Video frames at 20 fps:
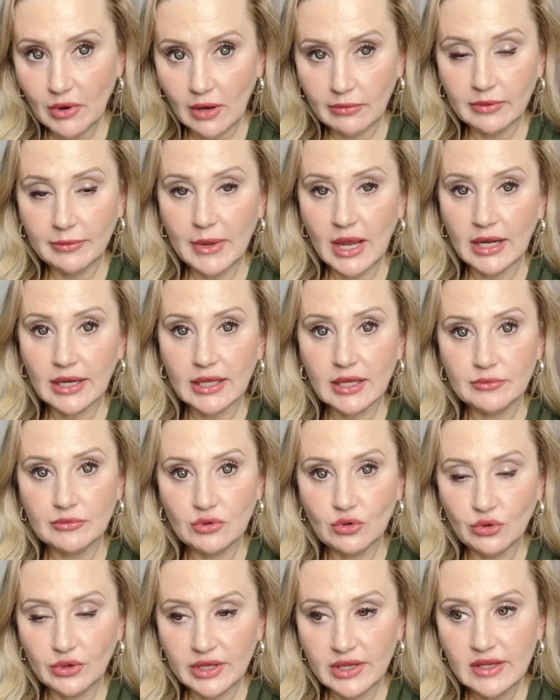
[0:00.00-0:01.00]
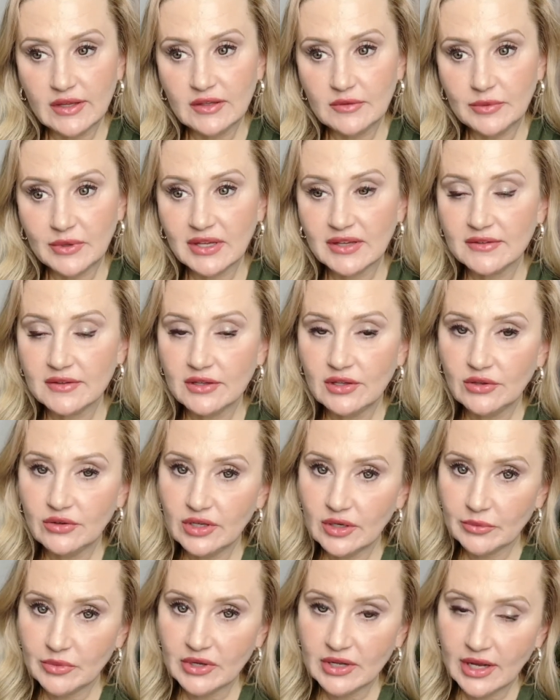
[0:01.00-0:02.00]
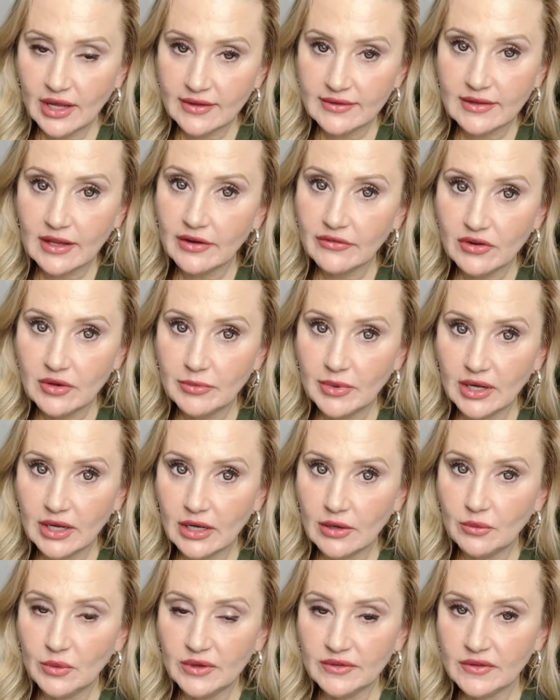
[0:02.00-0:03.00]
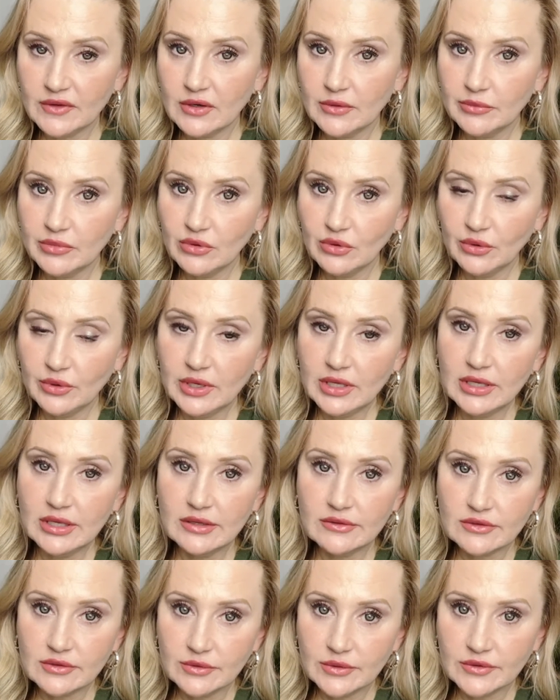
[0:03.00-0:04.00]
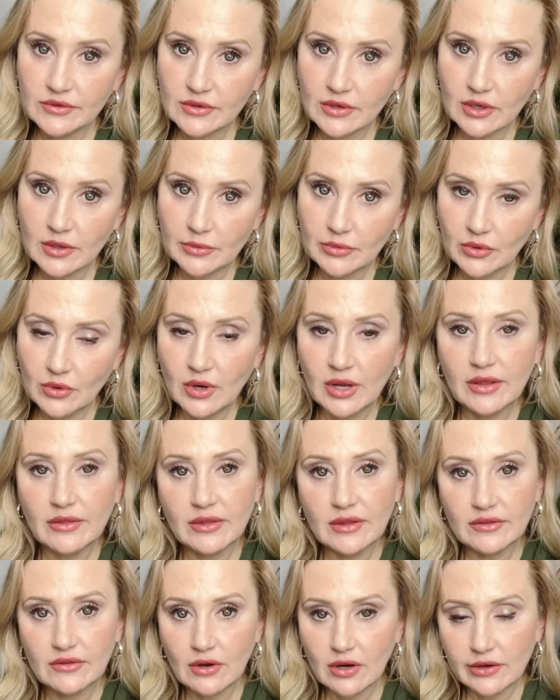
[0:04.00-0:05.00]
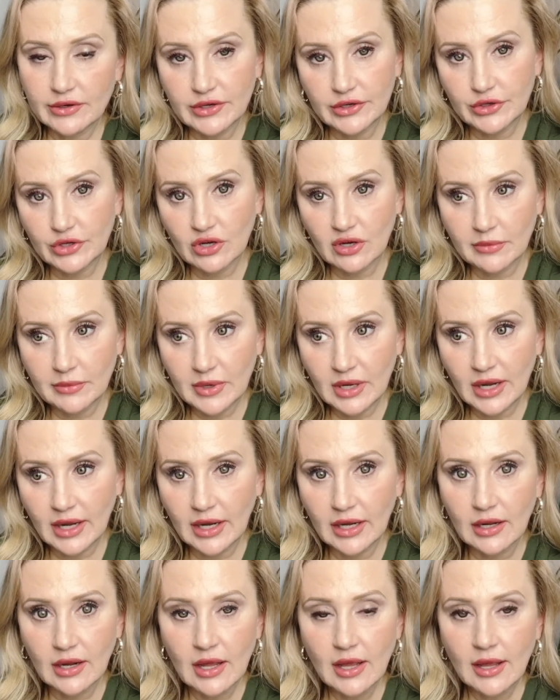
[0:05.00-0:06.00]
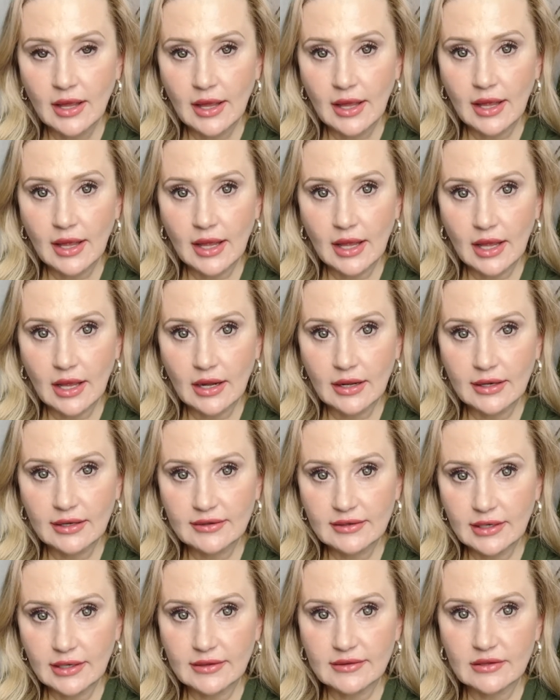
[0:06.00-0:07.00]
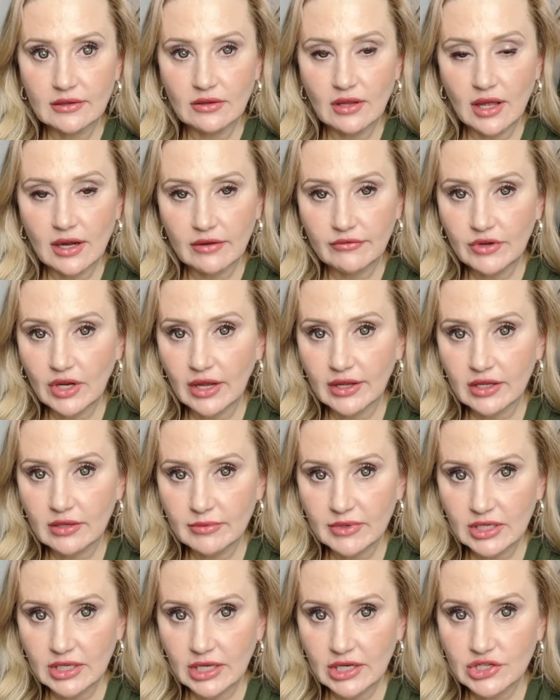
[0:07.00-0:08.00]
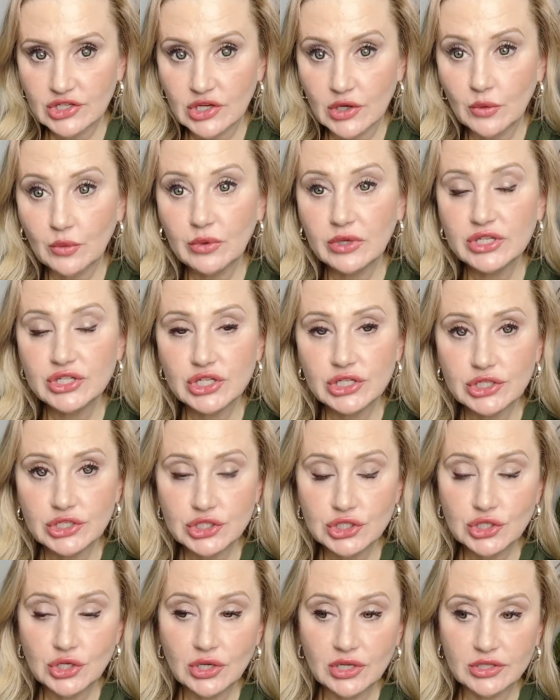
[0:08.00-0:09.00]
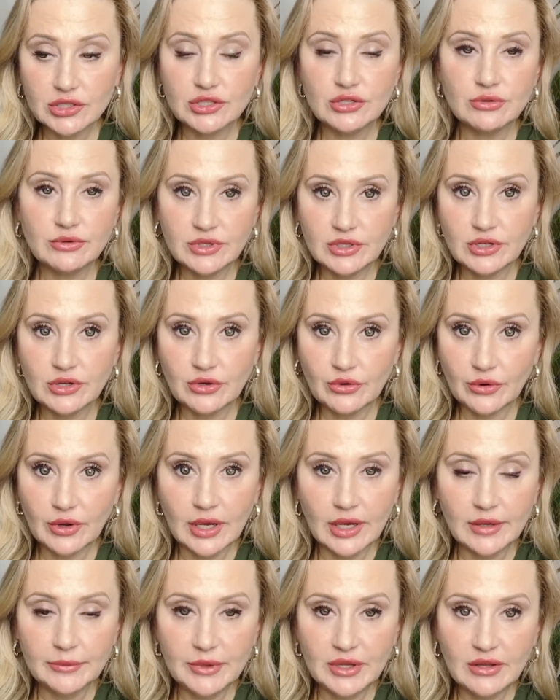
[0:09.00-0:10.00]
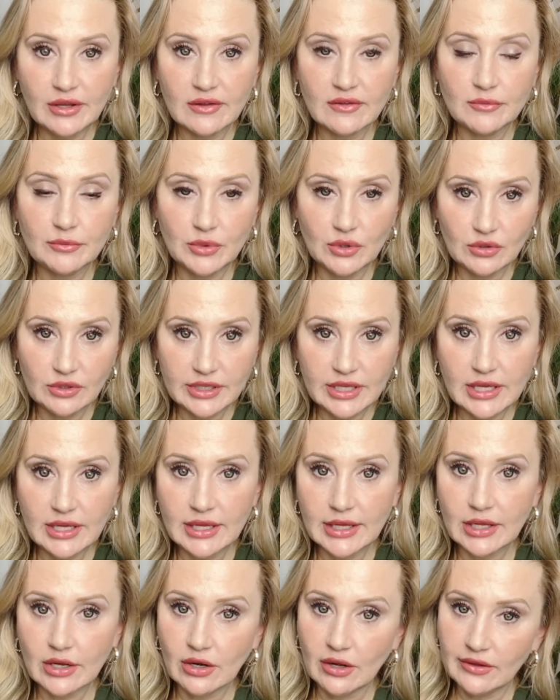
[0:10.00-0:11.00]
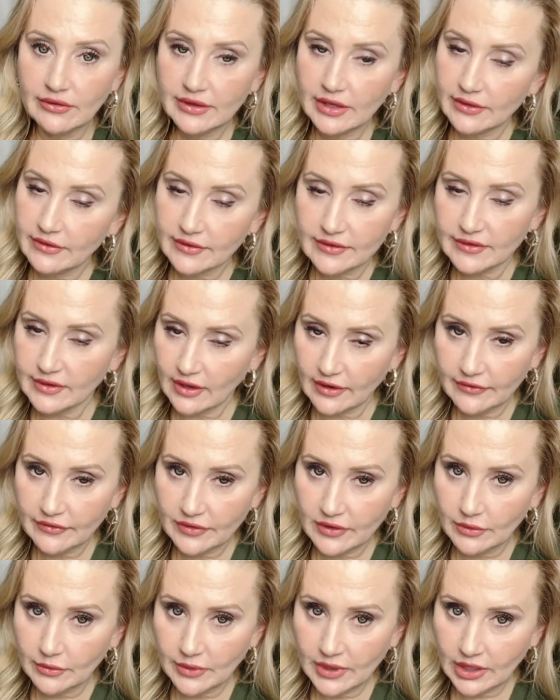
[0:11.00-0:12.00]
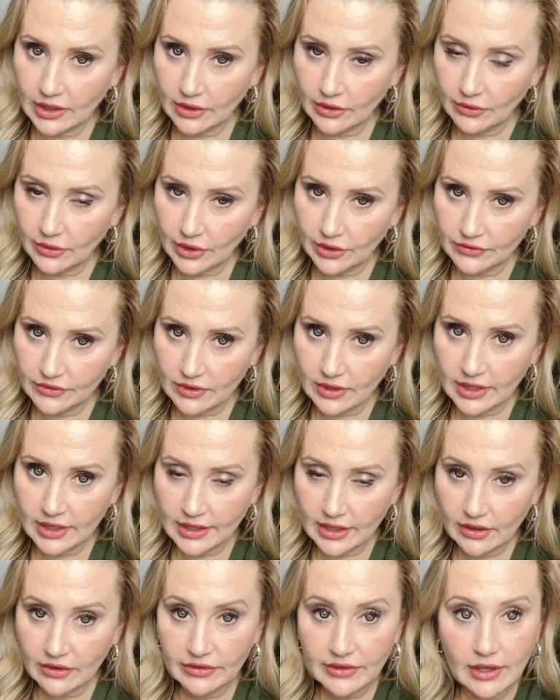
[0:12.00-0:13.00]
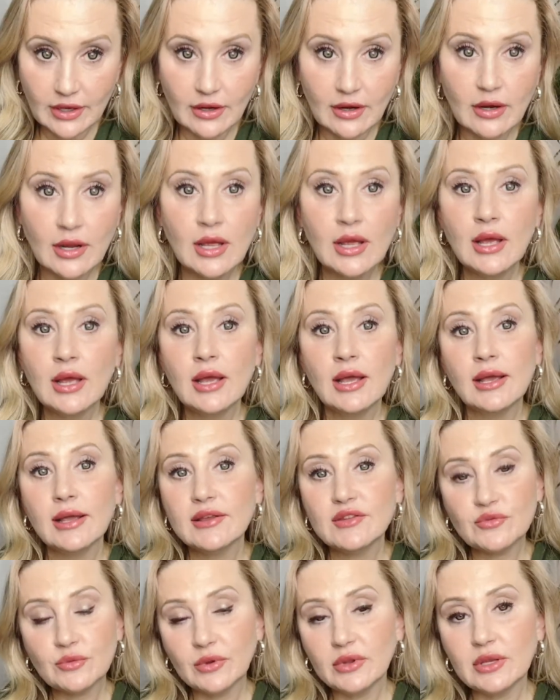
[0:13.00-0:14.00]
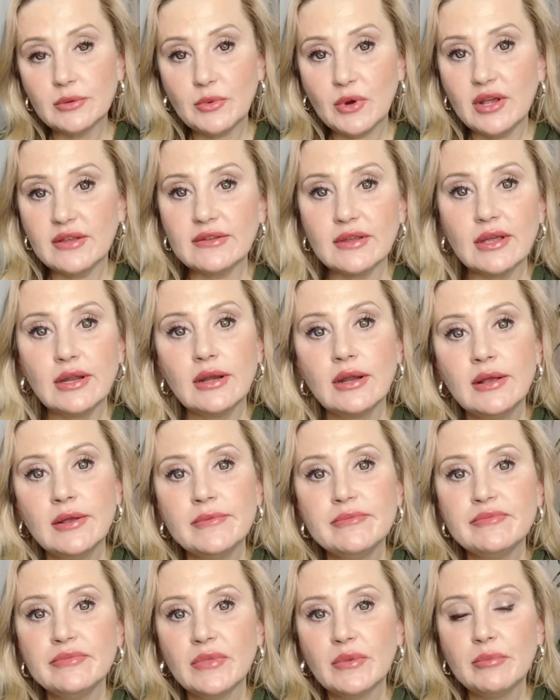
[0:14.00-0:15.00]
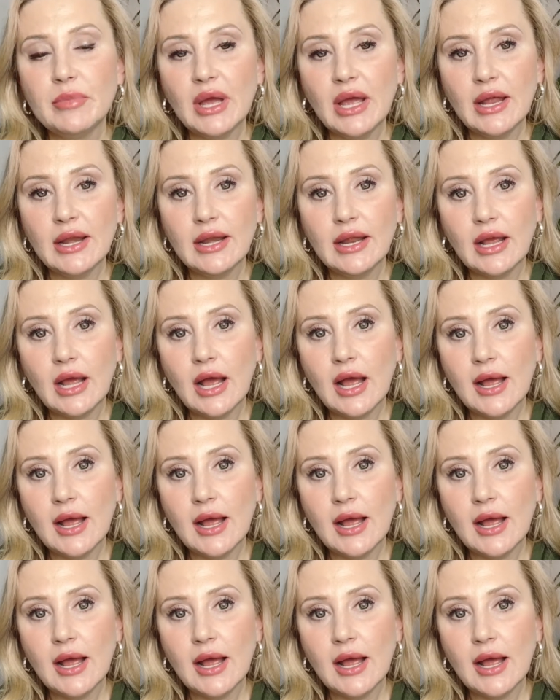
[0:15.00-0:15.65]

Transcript: problematic employees because the union protects everybody. And once an employee gets to a certain point, it's hard to terminate. And it takes a lot of documentation, which it should to a degree, because bullying and all the other stuff that we know goes on in healthcare is really present. But